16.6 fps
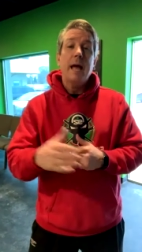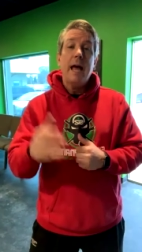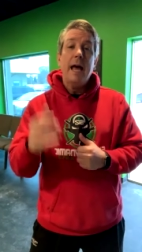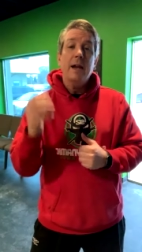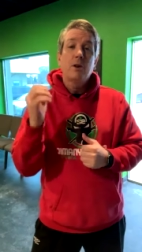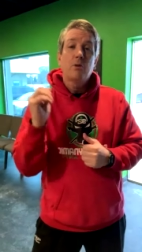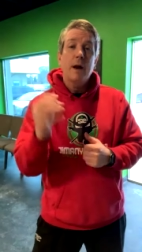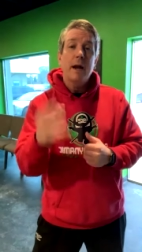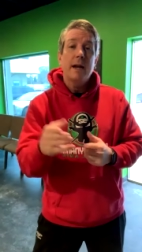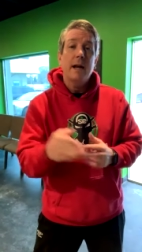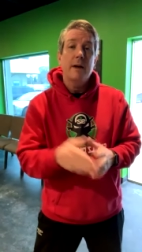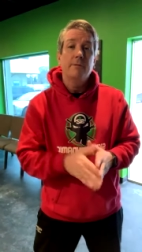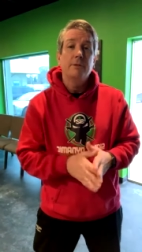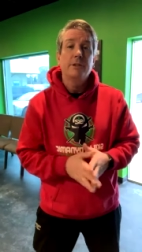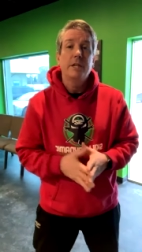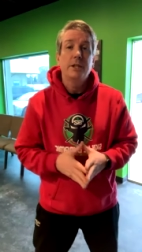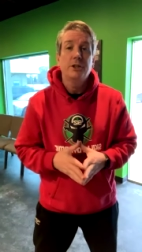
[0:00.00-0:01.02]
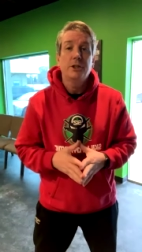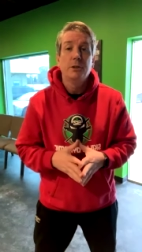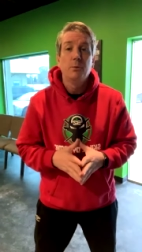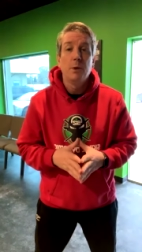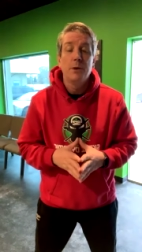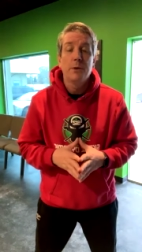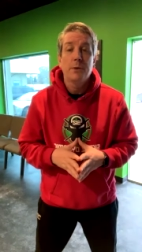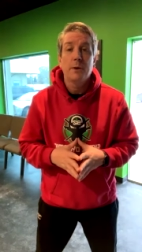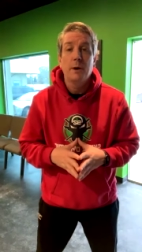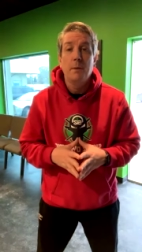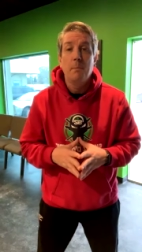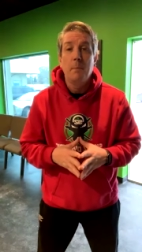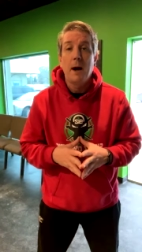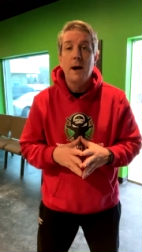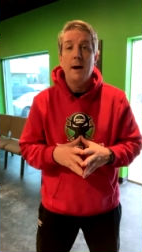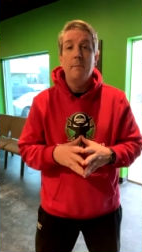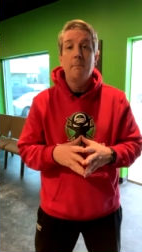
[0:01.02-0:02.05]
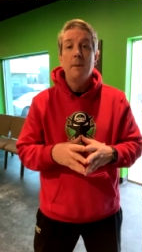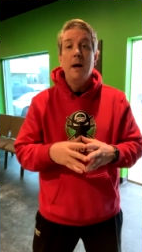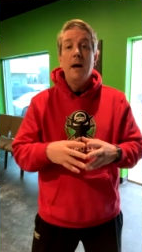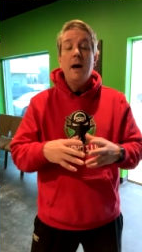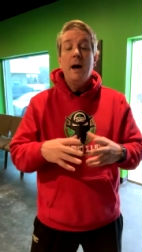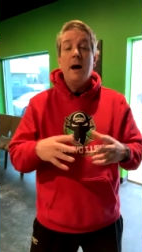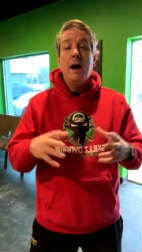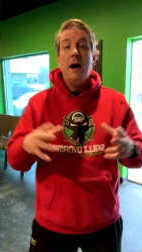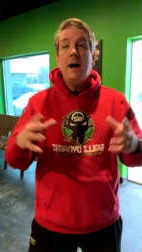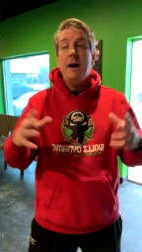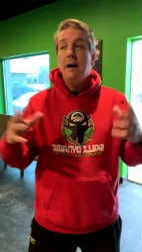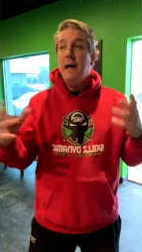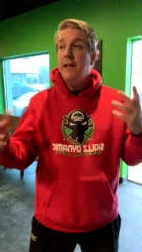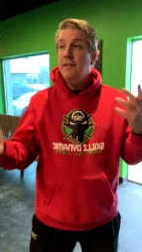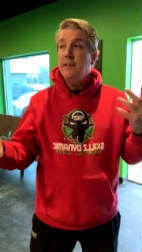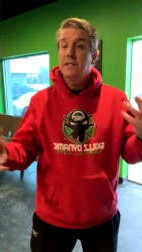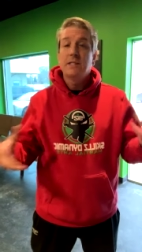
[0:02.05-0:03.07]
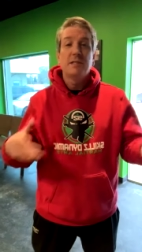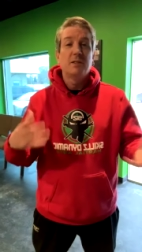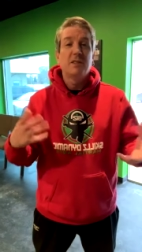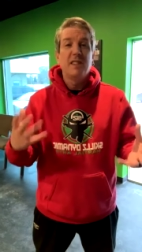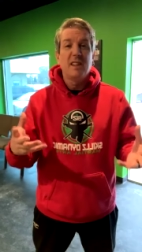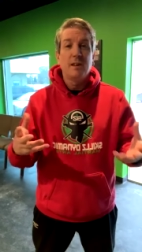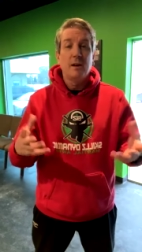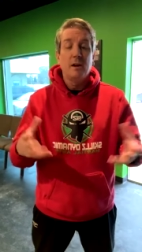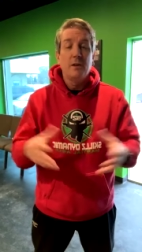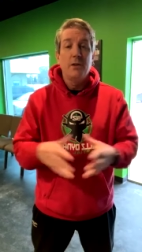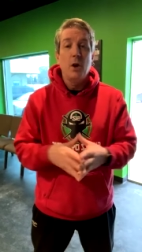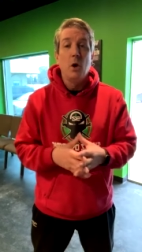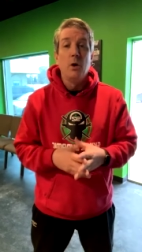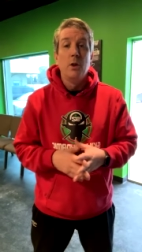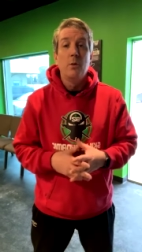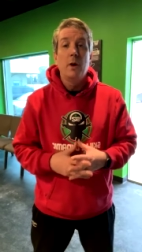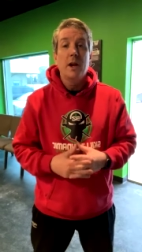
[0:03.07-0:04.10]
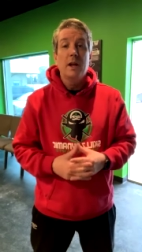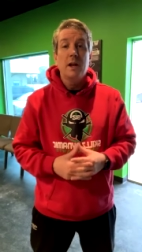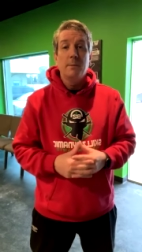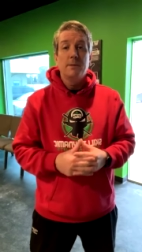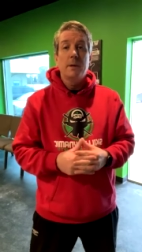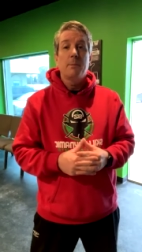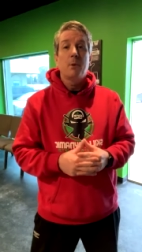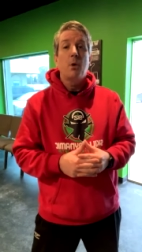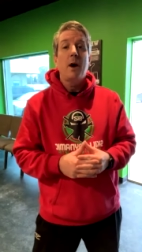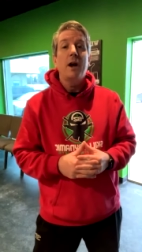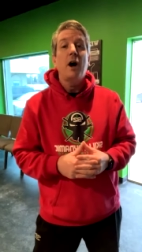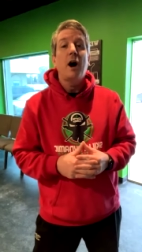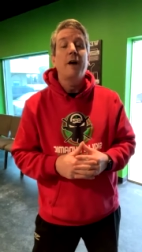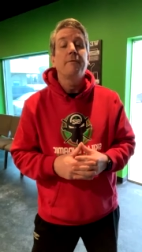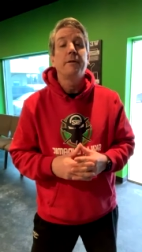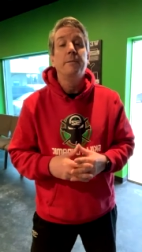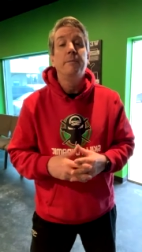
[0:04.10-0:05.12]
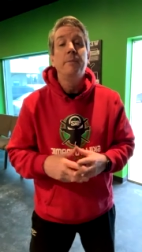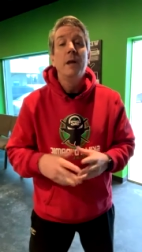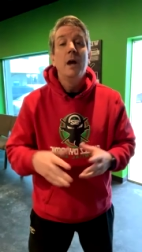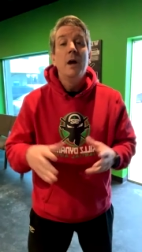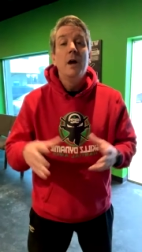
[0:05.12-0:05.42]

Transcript: I had a great conversation with a mom, and this is the only one. It comes up quite often.